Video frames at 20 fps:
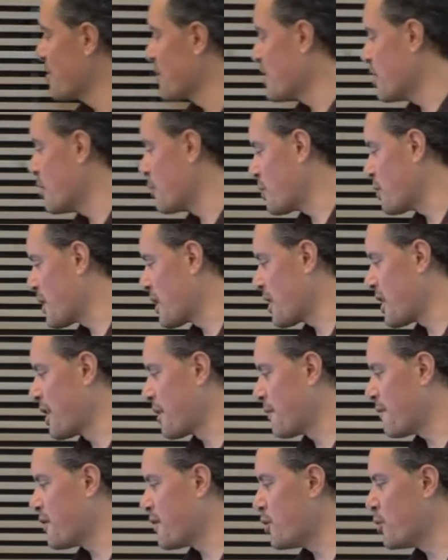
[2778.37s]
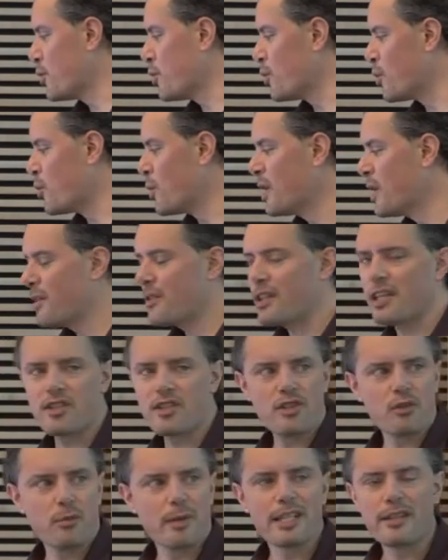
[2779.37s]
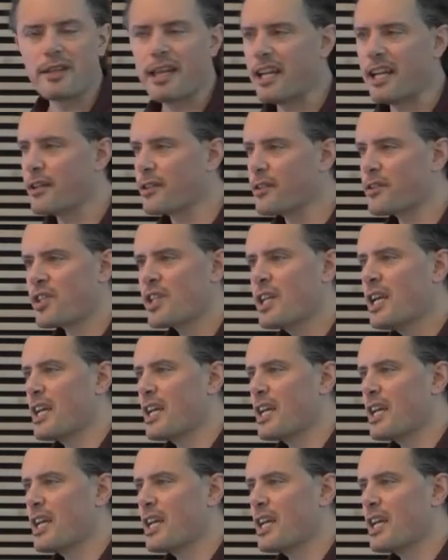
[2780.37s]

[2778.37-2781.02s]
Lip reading: you can kind of view these 3 layers